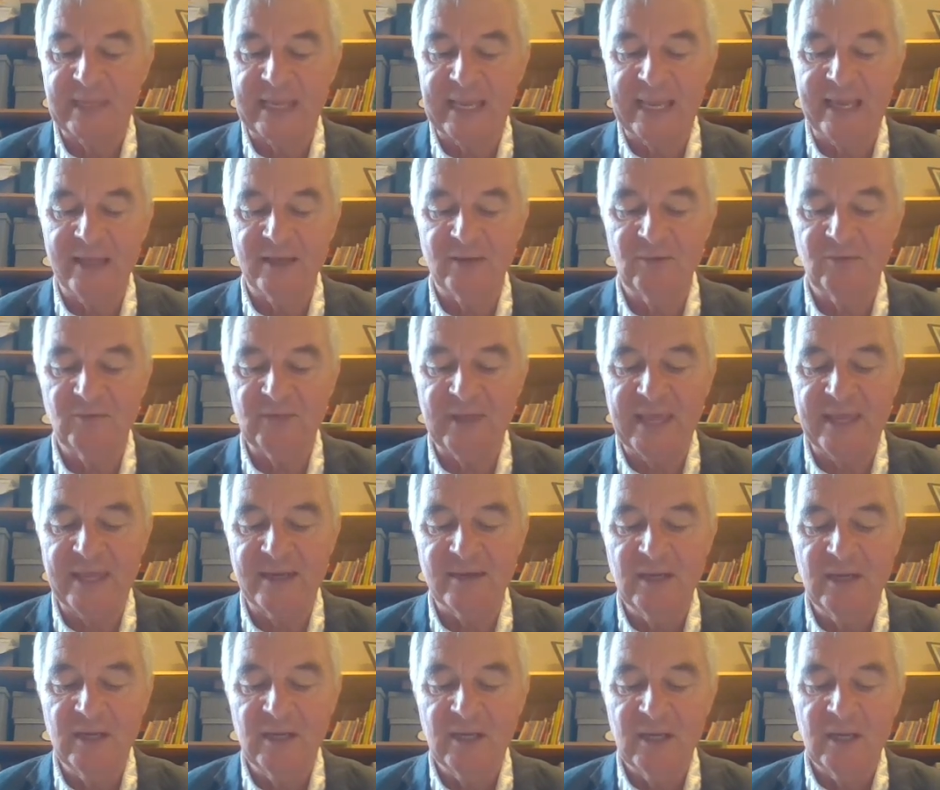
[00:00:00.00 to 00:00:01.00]
And
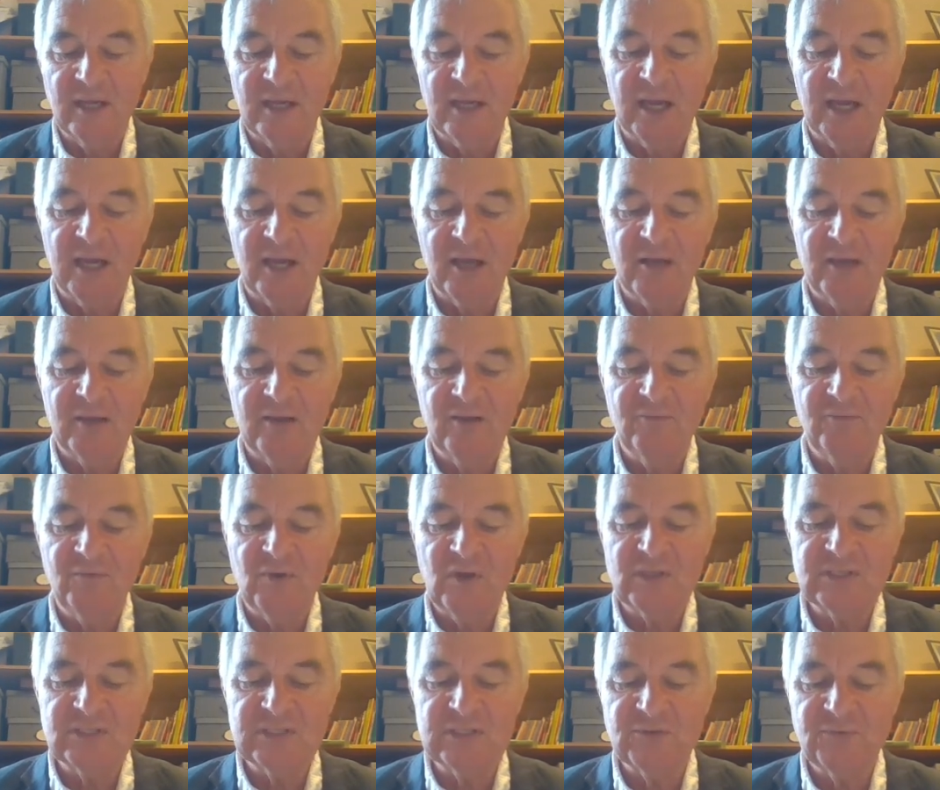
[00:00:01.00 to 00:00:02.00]
then in
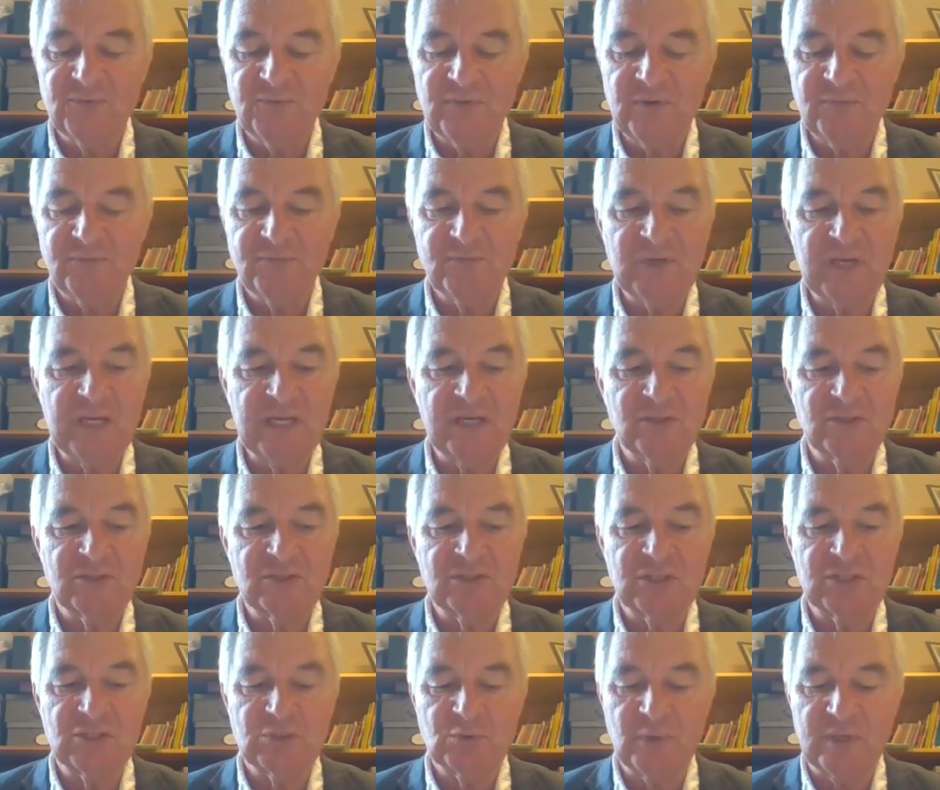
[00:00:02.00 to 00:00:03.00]
verses 15
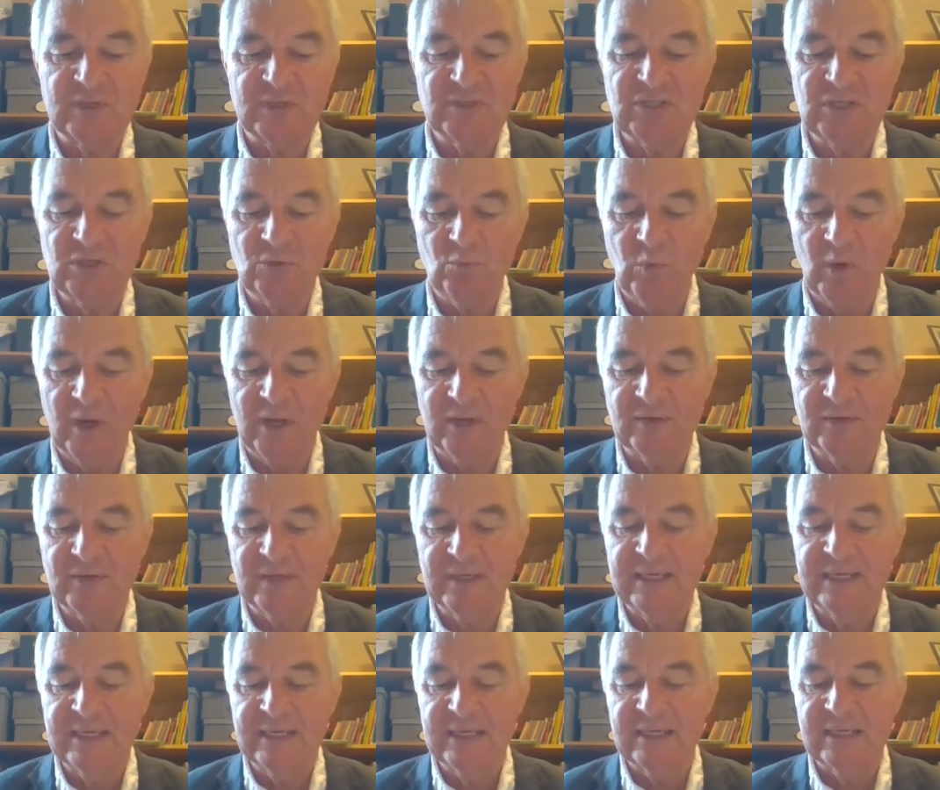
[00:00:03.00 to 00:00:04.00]
to 21,
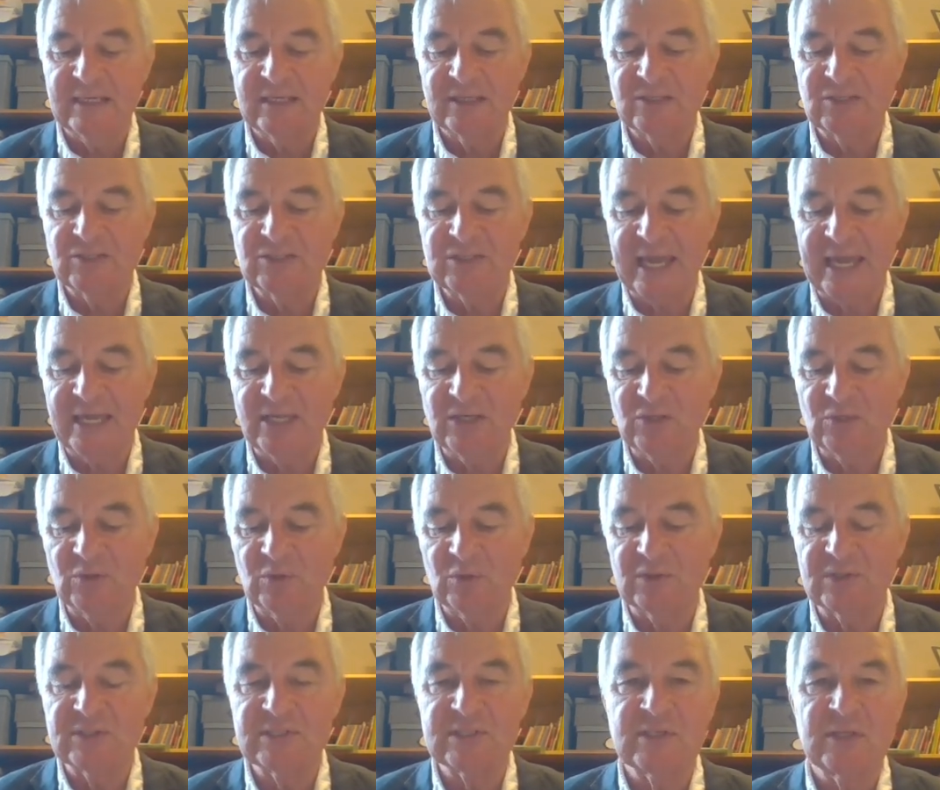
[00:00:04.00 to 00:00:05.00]

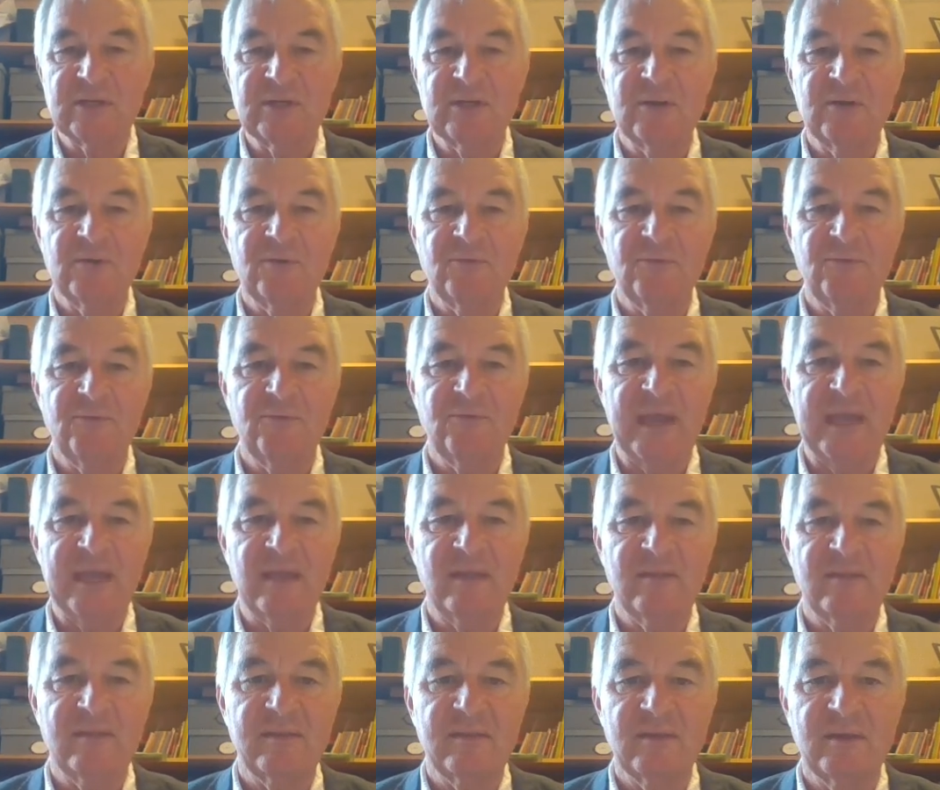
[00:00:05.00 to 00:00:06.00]
Daniel's
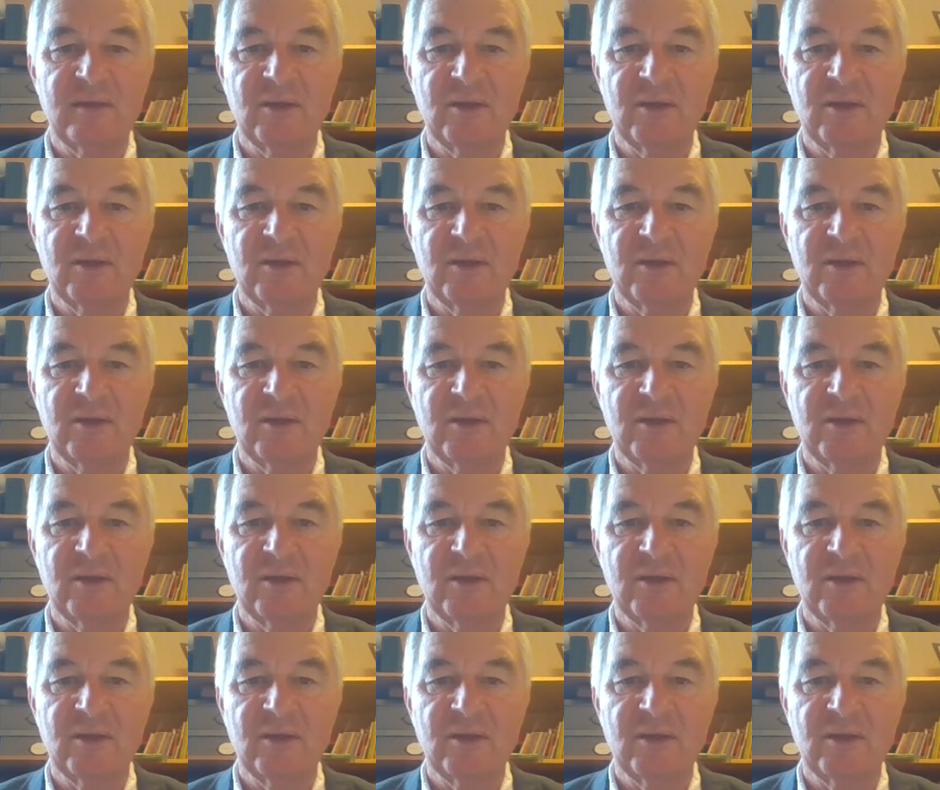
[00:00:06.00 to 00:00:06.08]
faith